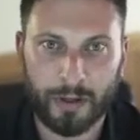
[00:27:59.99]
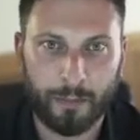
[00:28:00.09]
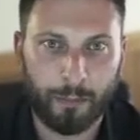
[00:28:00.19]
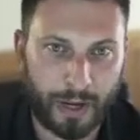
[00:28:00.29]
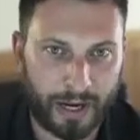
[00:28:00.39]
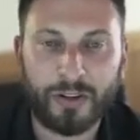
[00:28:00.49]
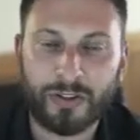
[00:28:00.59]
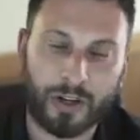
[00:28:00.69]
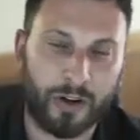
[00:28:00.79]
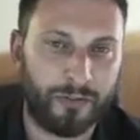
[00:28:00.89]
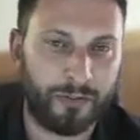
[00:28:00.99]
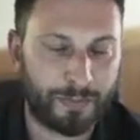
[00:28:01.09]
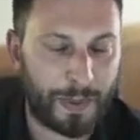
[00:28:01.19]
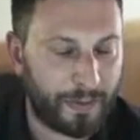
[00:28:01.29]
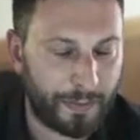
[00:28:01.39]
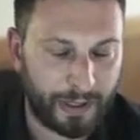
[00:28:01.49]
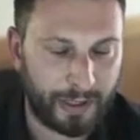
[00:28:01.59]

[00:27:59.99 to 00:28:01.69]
Buy yourself, spend the money,